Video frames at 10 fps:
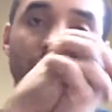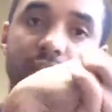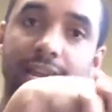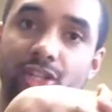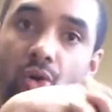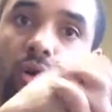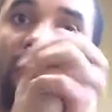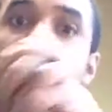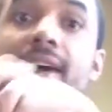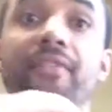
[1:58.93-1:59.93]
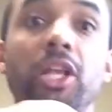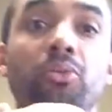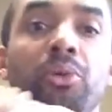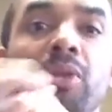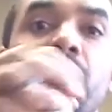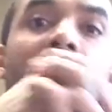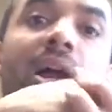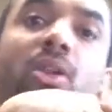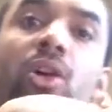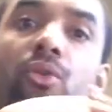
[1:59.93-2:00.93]
take note on that, and that's where we're going to apply
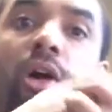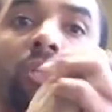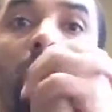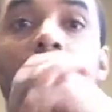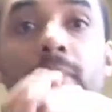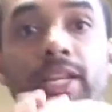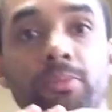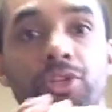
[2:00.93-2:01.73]
our lacrosse ball to make some